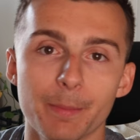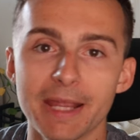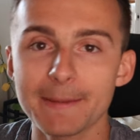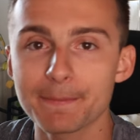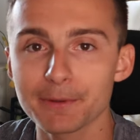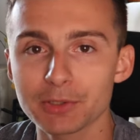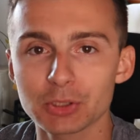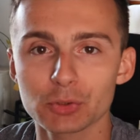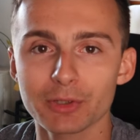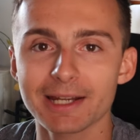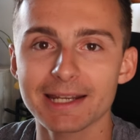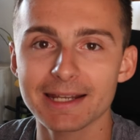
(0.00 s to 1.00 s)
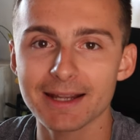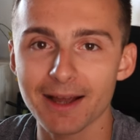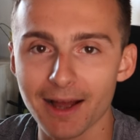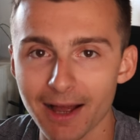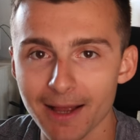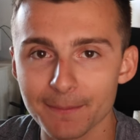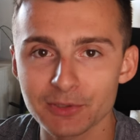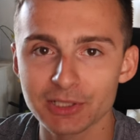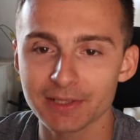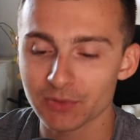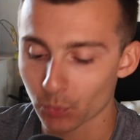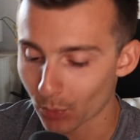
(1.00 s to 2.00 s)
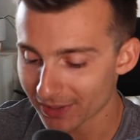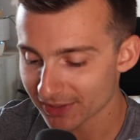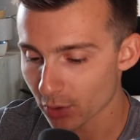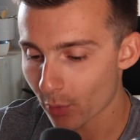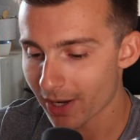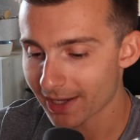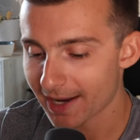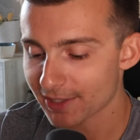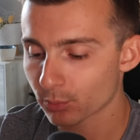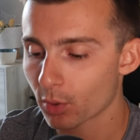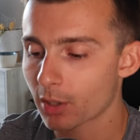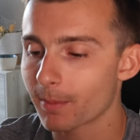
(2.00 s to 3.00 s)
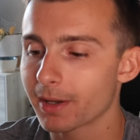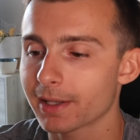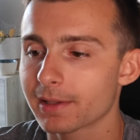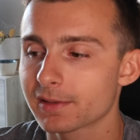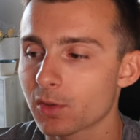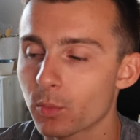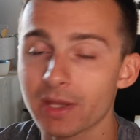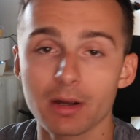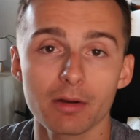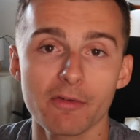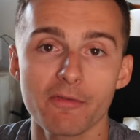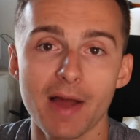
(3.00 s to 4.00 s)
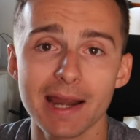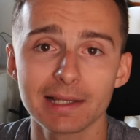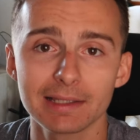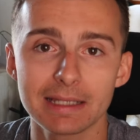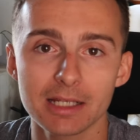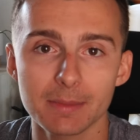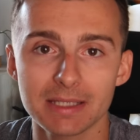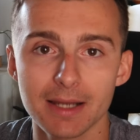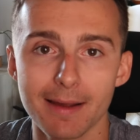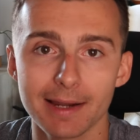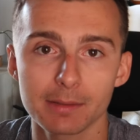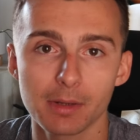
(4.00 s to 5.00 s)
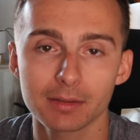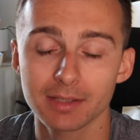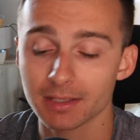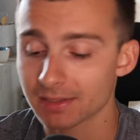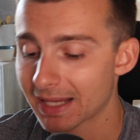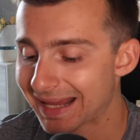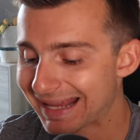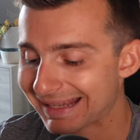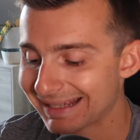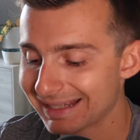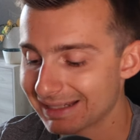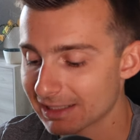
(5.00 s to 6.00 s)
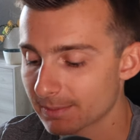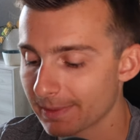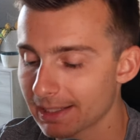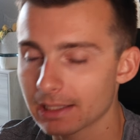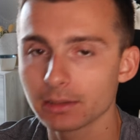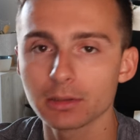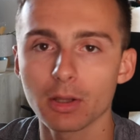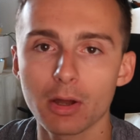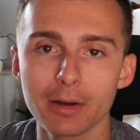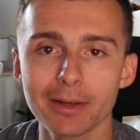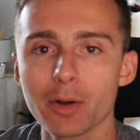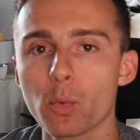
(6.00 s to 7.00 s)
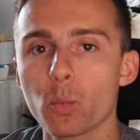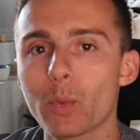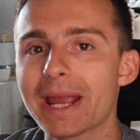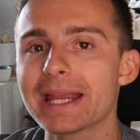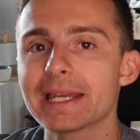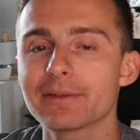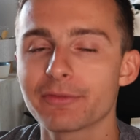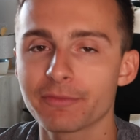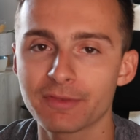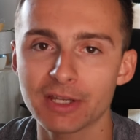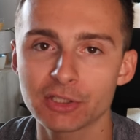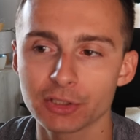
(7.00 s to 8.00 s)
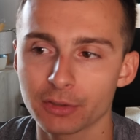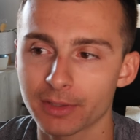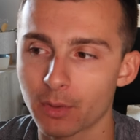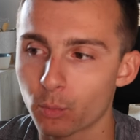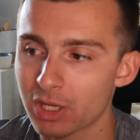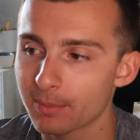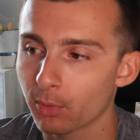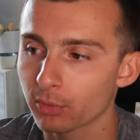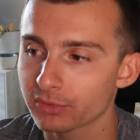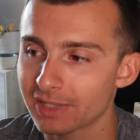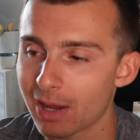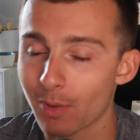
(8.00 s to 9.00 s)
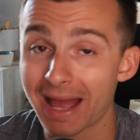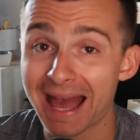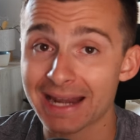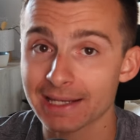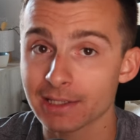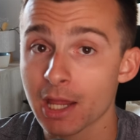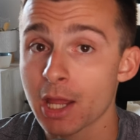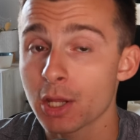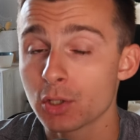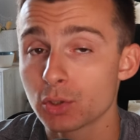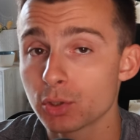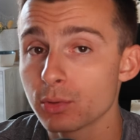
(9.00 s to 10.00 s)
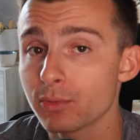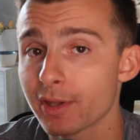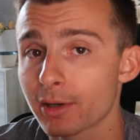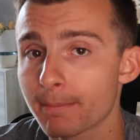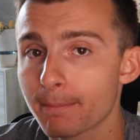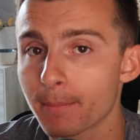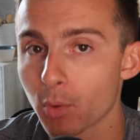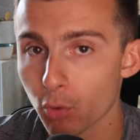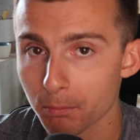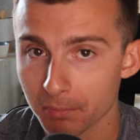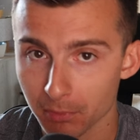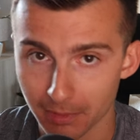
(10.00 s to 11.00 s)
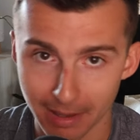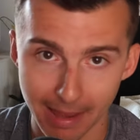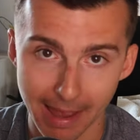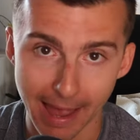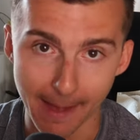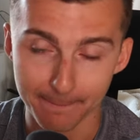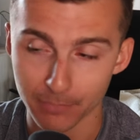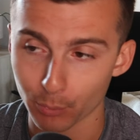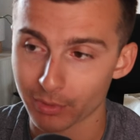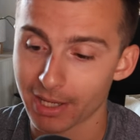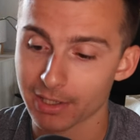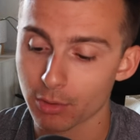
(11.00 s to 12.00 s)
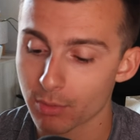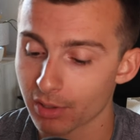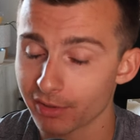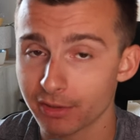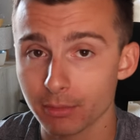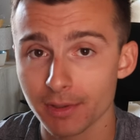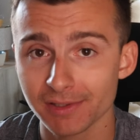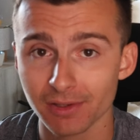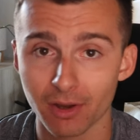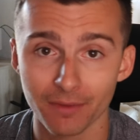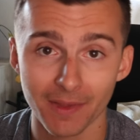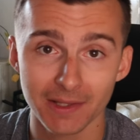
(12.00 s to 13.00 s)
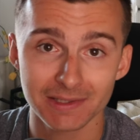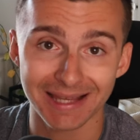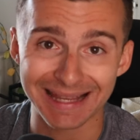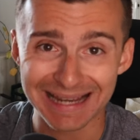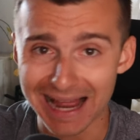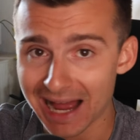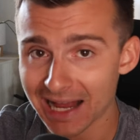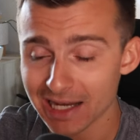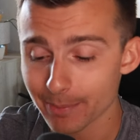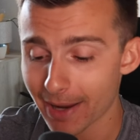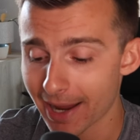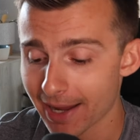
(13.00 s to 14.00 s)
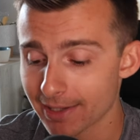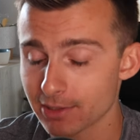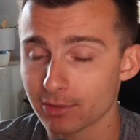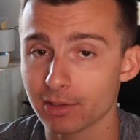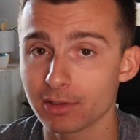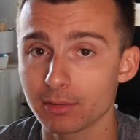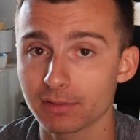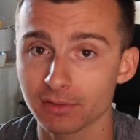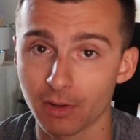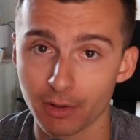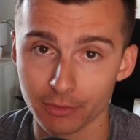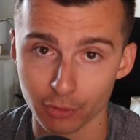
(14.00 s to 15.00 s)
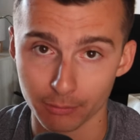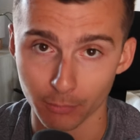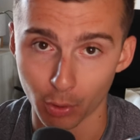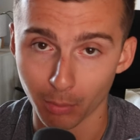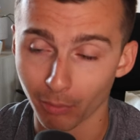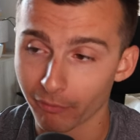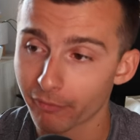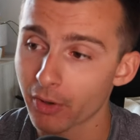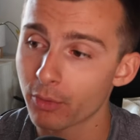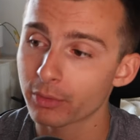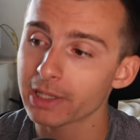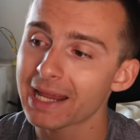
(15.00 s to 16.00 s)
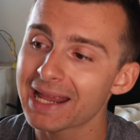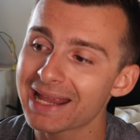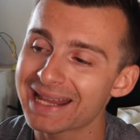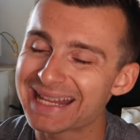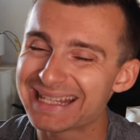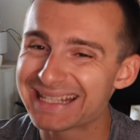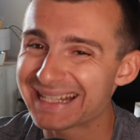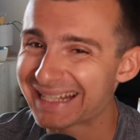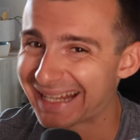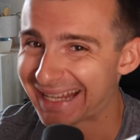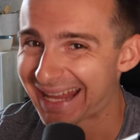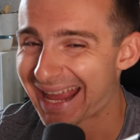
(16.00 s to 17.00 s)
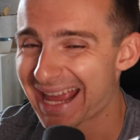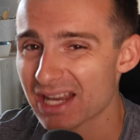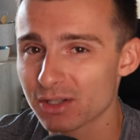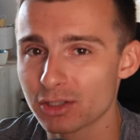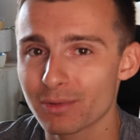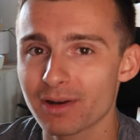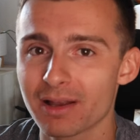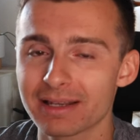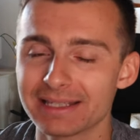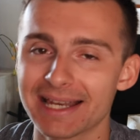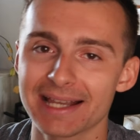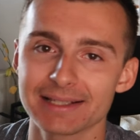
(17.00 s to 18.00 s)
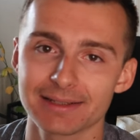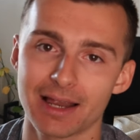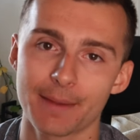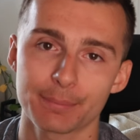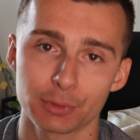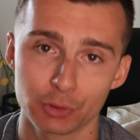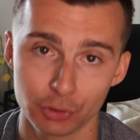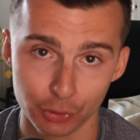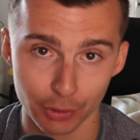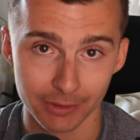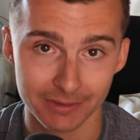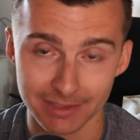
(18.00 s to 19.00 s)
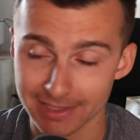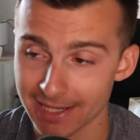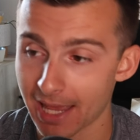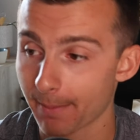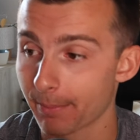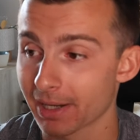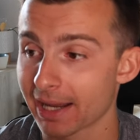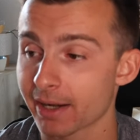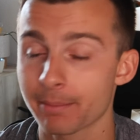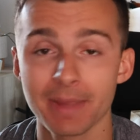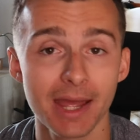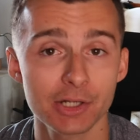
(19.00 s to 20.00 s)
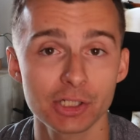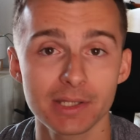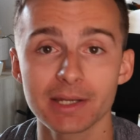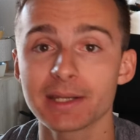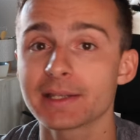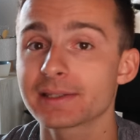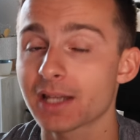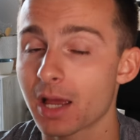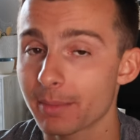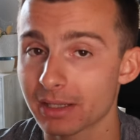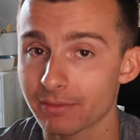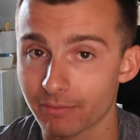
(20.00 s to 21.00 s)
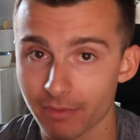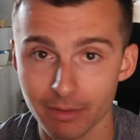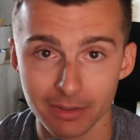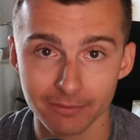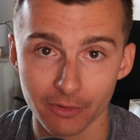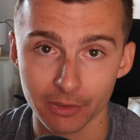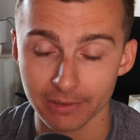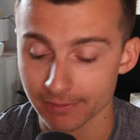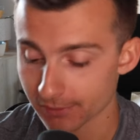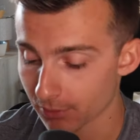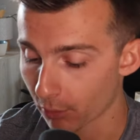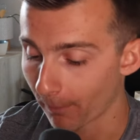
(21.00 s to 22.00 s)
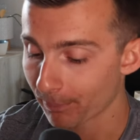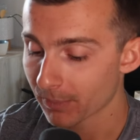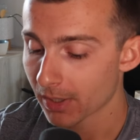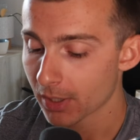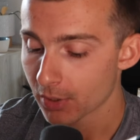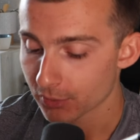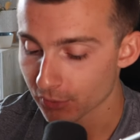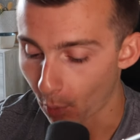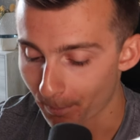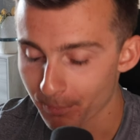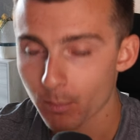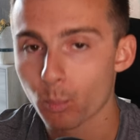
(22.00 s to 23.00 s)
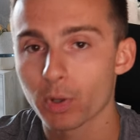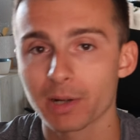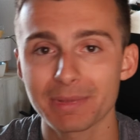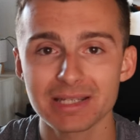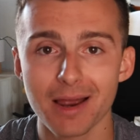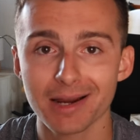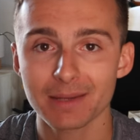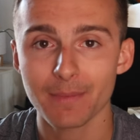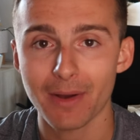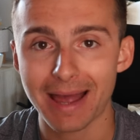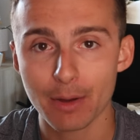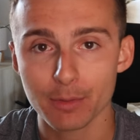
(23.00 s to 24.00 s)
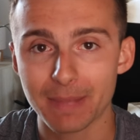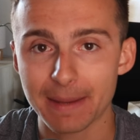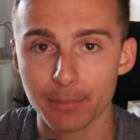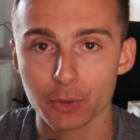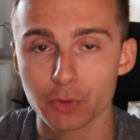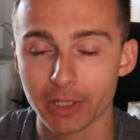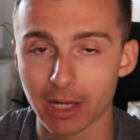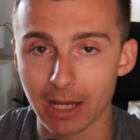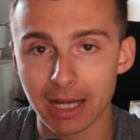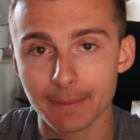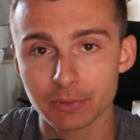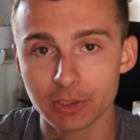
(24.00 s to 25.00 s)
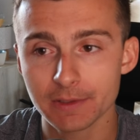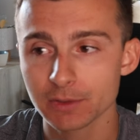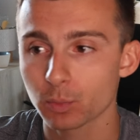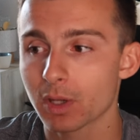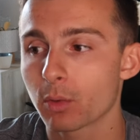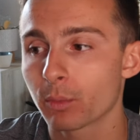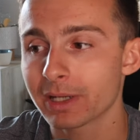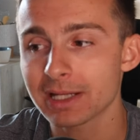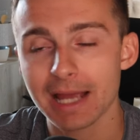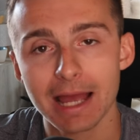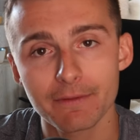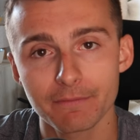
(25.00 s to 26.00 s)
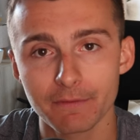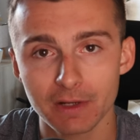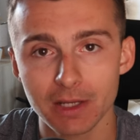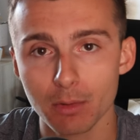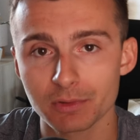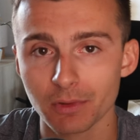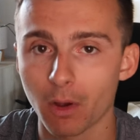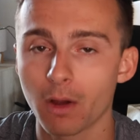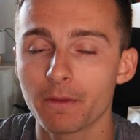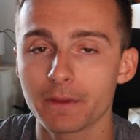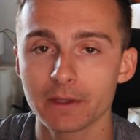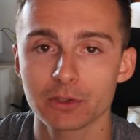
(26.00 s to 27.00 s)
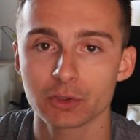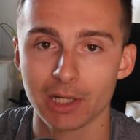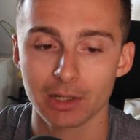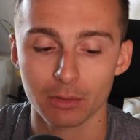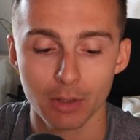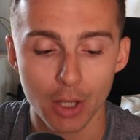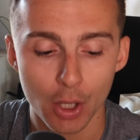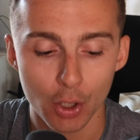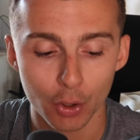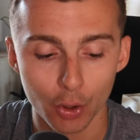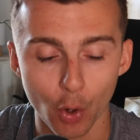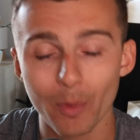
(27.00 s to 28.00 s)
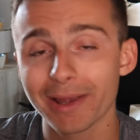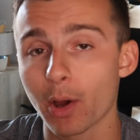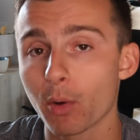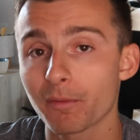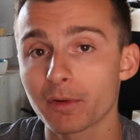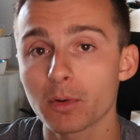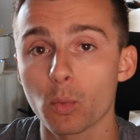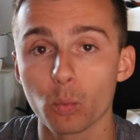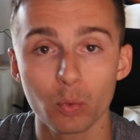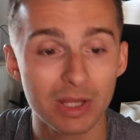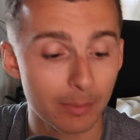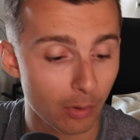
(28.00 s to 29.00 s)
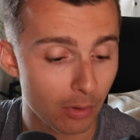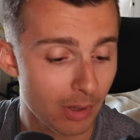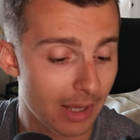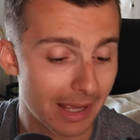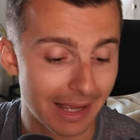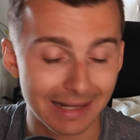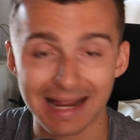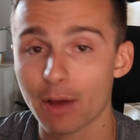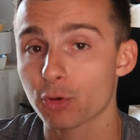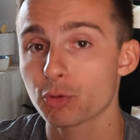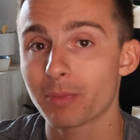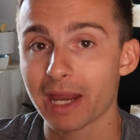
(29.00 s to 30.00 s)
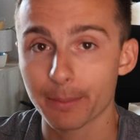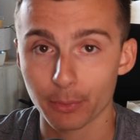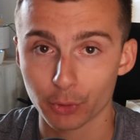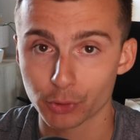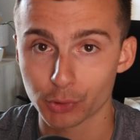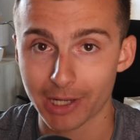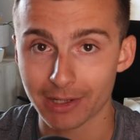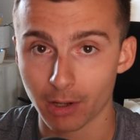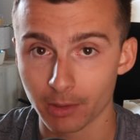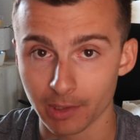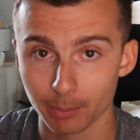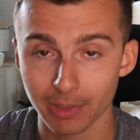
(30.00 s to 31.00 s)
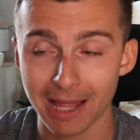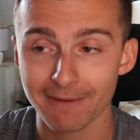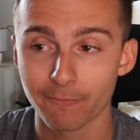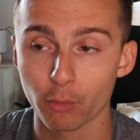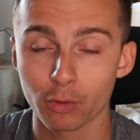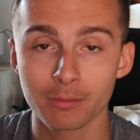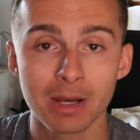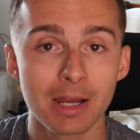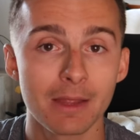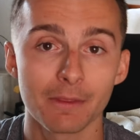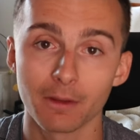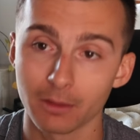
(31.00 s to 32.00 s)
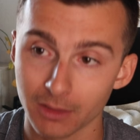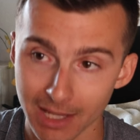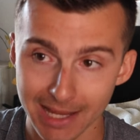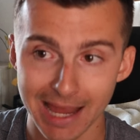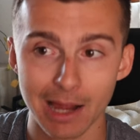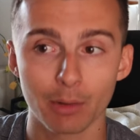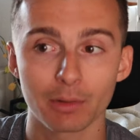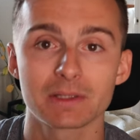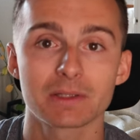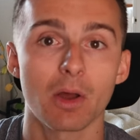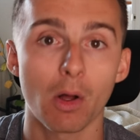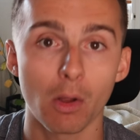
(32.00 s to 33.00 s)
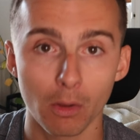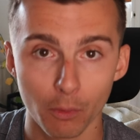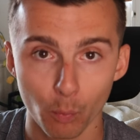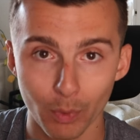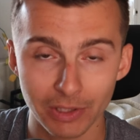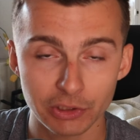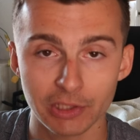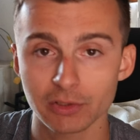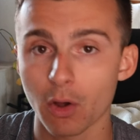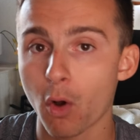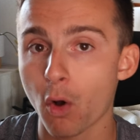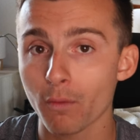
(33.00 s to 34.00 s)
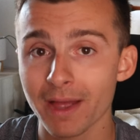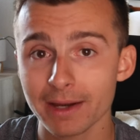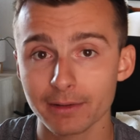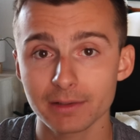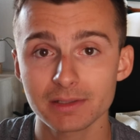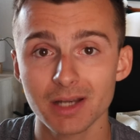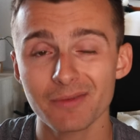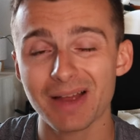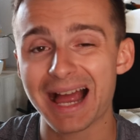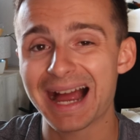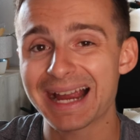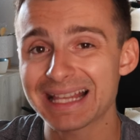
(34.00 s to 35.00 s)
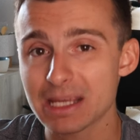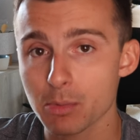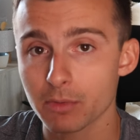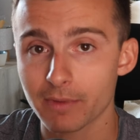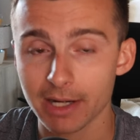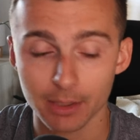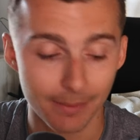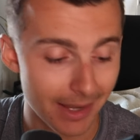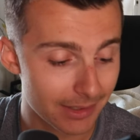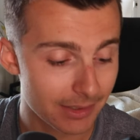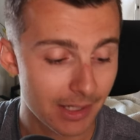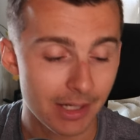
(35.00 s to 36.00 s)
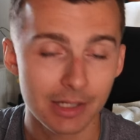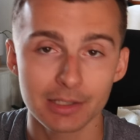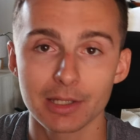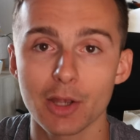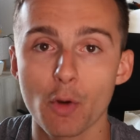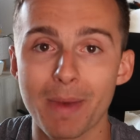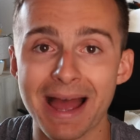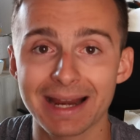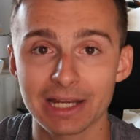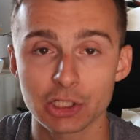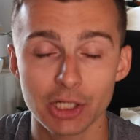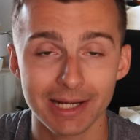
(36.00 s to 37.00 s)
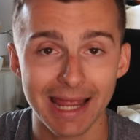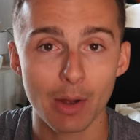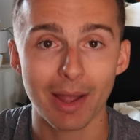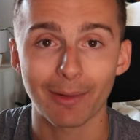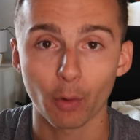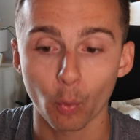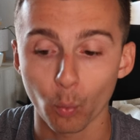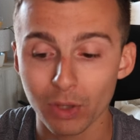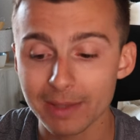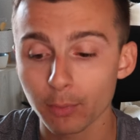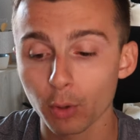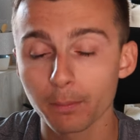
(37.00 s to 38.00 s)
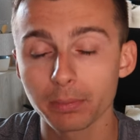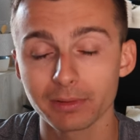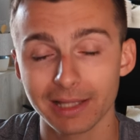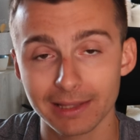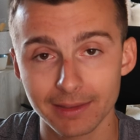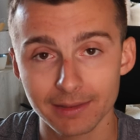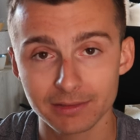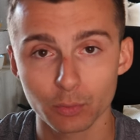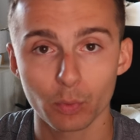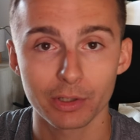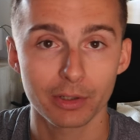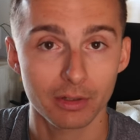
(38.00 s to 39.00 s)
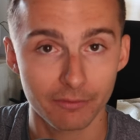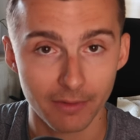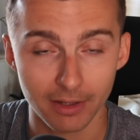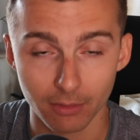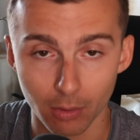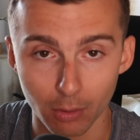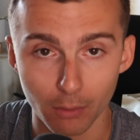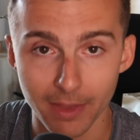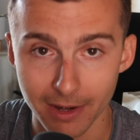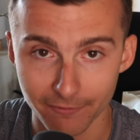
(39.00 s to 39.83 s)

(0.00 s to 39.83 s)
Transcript: Paper trading options. What's going on, guys? Welcome on in. So we are finally going to be talking about this. It has been a long-awaited feature that Webull's now added to their mobile app, okay? You can do this on, let's say, an iPad. You can do this on your mobile phone. You can't do it on desktop just yet, but I'd imagine that it is coming very, very soon. So we're going to be talking about how to paper trade options. We already have videos on this channel going over Webull and how to paper trade on the platform, the layouts, all the widgets, all that good stuff. Highly would recommend you go back and check out our Webull playlist where you're gonna find all that